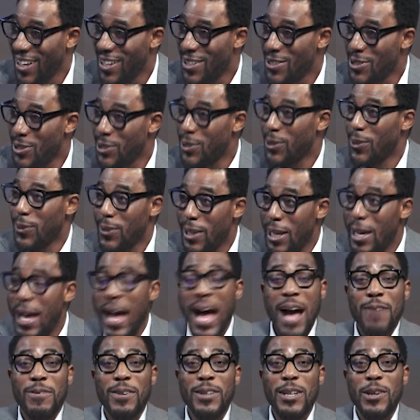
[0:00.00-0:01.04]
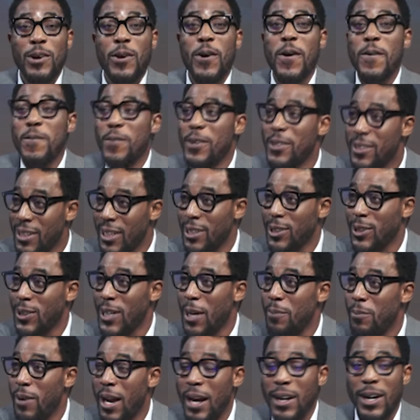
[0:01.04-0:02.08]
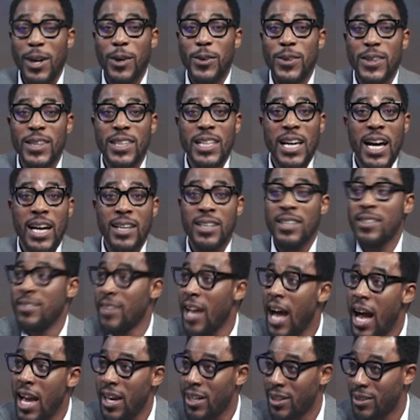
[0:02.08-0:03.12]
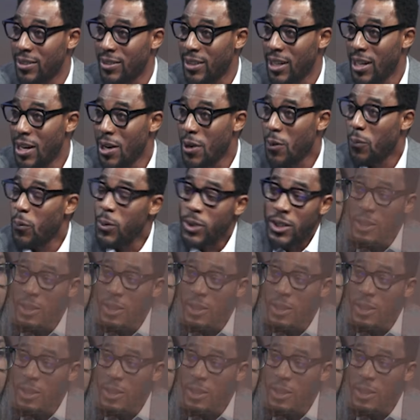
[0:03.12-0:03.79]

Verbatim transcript: you know, having a conversation around their desires, which